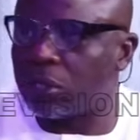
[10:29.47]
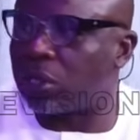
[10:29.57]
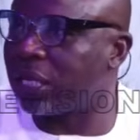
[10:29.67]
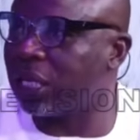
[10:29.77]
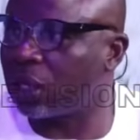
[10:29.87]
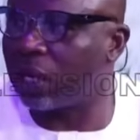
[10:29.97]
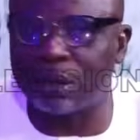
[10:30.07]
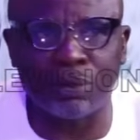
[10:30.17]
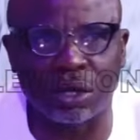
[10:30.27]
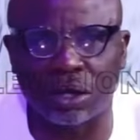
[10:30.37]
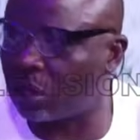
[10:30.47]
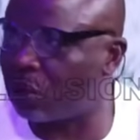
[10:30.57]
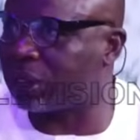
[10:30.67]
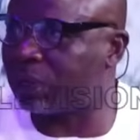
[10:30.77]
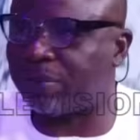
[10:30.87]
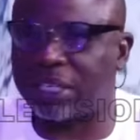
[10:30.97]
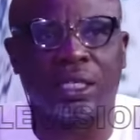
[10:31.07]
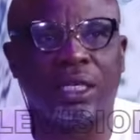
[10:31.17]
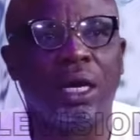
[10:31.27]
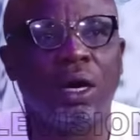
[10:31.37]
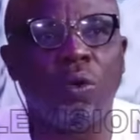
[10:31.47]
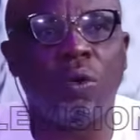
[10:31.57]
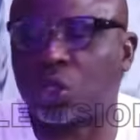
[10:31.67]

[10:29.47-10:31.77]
already a sole administrator. So he was the person who was